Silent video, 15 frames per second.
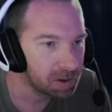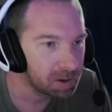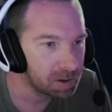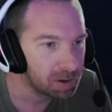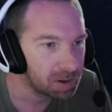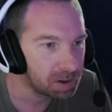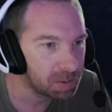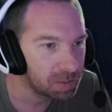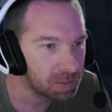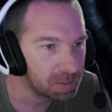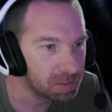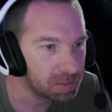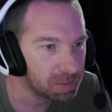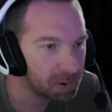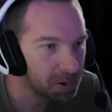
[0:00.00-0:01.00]
Oh,
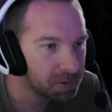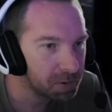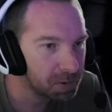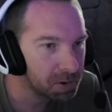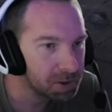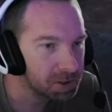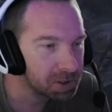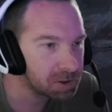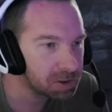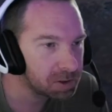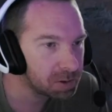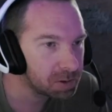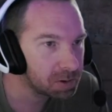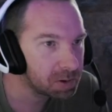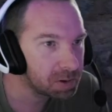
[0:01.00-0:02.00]
don't have to force this
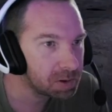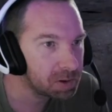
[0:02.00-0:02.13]
door.